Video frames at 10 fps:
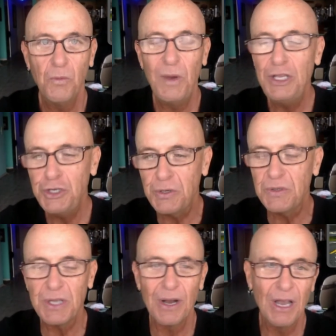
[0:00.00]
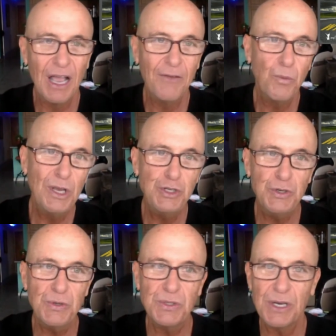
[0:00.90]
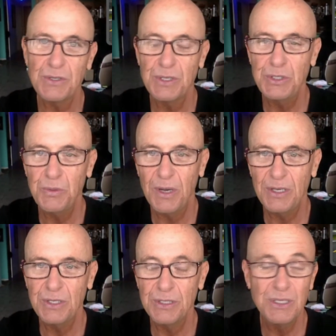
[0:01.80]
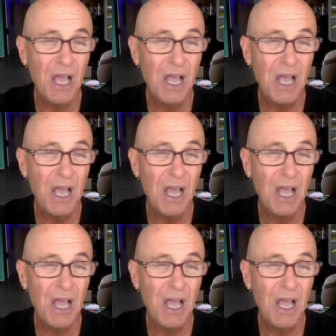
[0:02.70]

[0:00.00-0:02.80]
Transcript: We choose our life, we choose our situations,